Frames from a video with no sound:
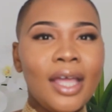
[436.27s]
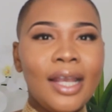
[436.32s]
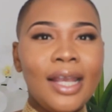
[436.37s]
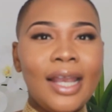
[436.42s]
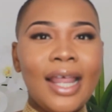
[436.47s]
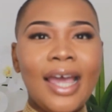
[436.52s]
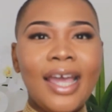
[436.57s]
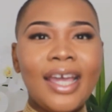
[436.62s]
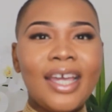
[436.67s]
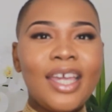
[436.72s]

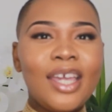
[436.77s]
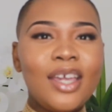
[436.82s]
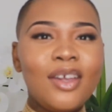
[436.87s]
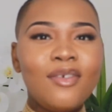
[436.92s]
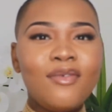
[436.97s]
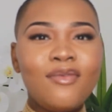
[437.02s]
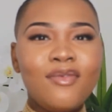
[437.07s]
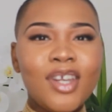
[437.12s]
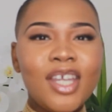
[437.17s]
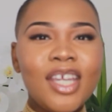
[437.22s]
Like,
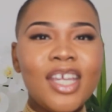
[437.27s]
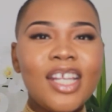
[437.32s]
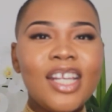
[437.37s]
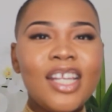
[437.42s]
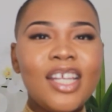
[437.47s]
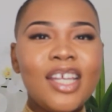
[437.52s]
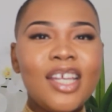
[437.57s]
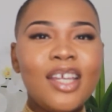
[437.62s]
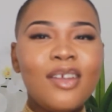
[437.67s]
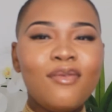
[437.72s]
he
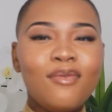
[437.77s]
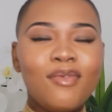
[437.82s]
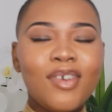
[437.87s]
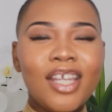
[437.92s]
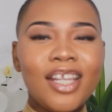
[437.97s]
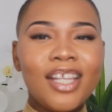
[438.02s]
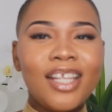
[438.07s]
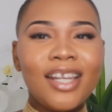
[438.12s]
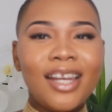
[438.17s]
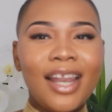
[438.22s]
really,
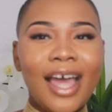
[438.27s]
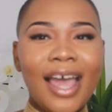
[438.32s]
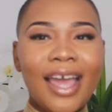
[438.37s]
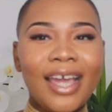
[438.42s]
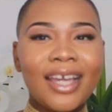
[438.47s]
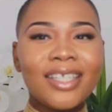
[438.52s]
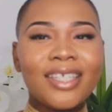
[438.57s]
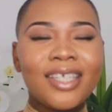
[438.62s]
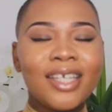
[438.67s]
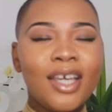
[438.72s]
really
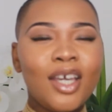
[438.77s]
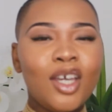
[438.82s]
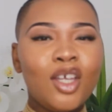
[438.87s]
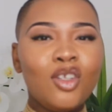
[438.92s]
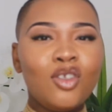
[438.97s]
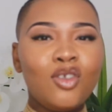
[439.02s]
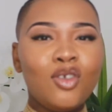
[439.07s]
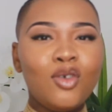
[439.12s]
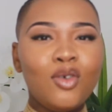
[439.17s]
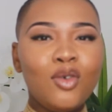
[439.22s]
liked
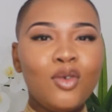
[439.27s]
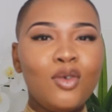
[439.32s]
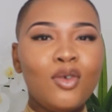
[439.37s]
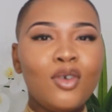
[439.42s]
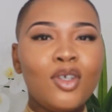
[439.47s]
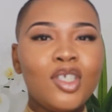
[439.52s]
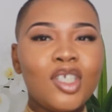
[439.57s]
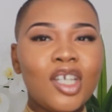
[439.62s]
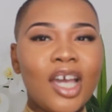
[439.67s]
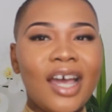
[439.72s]
to
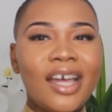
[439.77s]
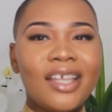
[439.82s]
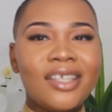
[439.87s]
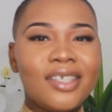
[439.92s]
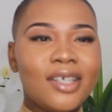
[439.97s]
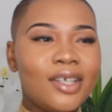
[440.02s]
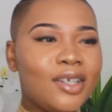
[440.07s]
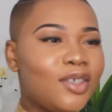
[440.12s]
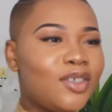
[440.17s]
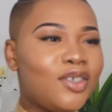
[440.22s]

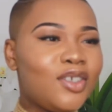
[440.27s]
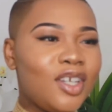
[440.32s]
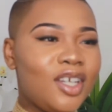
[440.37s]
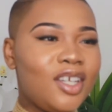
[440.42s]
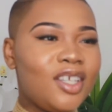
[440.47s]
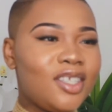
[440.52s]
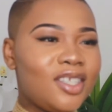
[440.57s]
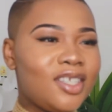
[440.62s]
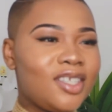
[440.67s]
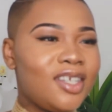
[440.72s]
chat
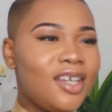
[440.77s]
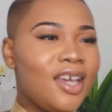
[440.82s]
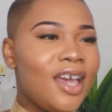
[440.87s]
shit.